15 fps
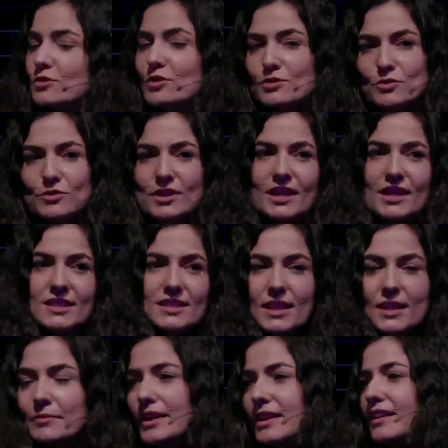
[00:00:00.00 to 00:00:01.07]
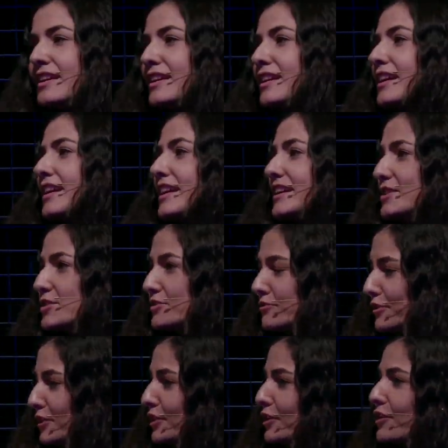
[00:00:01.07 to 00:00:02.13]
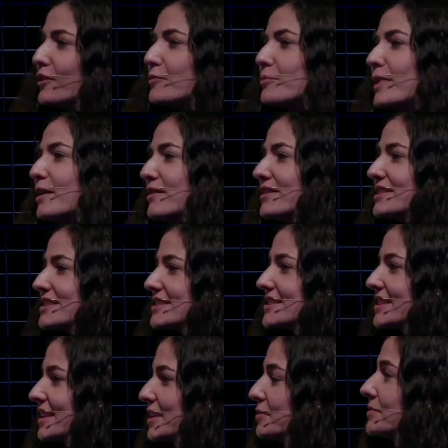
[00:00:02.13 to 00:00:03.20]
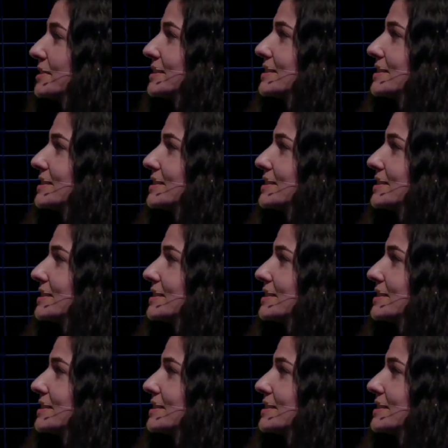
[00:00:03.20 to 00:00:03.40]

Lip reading: go to the next level, just follow Pablo's steps